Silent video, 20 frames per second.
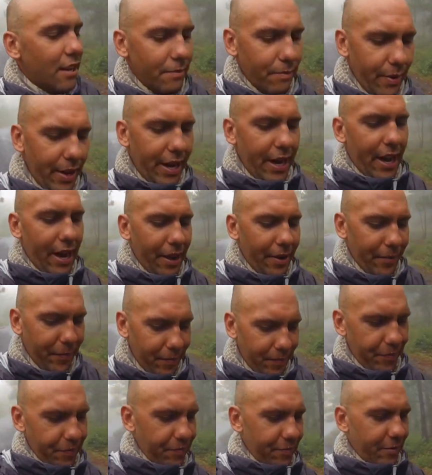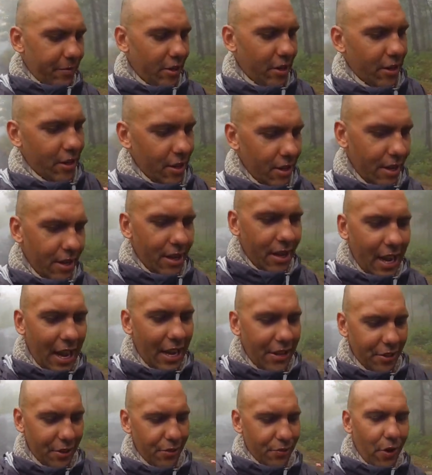But um,
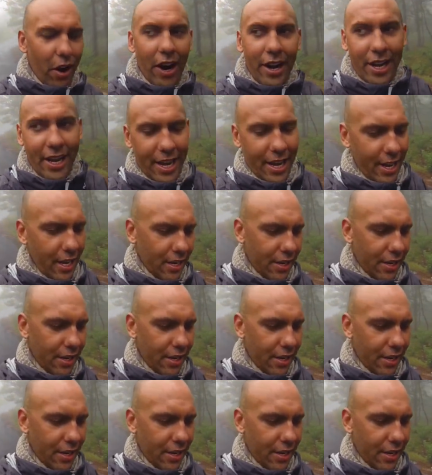as I was riding here,